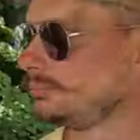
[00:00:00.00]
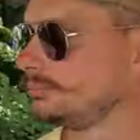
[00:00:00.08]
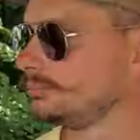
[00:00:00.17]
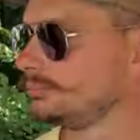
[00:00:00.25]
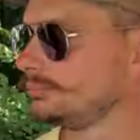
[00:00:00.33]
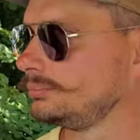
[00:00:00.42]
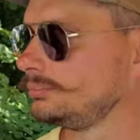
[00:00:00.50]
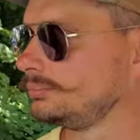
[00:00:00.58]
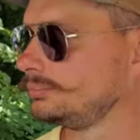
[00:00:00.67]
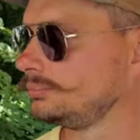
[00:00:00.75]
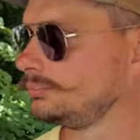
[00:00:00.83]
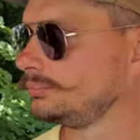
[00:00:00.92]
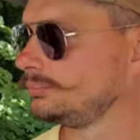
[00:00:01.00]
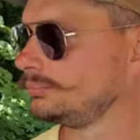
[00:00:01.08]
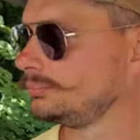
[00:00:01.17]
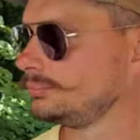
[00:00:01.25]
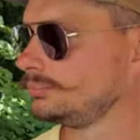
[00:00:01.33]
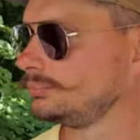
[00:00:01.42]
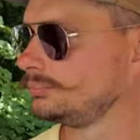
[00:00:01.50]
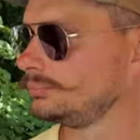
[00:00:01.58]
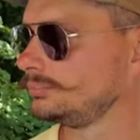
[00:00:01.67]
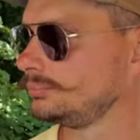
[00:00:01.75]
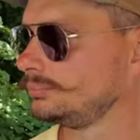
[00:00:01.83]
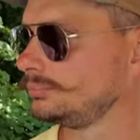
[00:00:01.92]

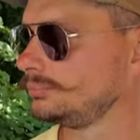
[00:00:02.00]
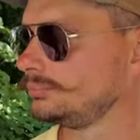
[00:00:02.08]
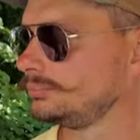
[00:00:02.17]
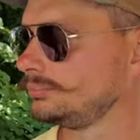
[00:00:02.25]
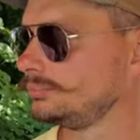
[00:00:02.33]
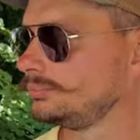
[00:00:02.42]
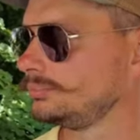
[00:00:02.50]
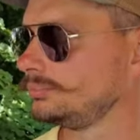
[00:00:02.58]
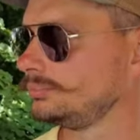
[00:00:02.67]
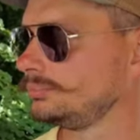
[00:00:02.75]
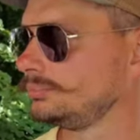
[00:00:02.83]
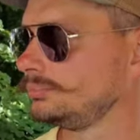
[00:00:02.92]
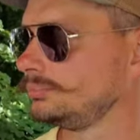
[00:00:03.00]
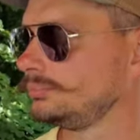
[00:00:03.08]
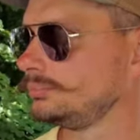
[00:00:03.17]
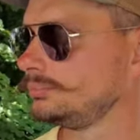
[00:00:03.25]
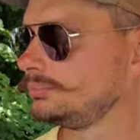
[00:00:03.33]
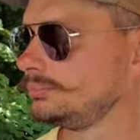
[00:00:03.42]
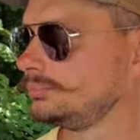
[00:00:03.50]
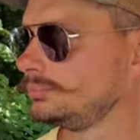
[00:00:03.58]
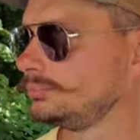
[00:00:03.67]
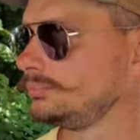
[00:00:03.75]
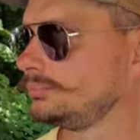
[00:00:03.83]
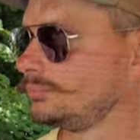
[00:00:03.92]
This person isn't speaking.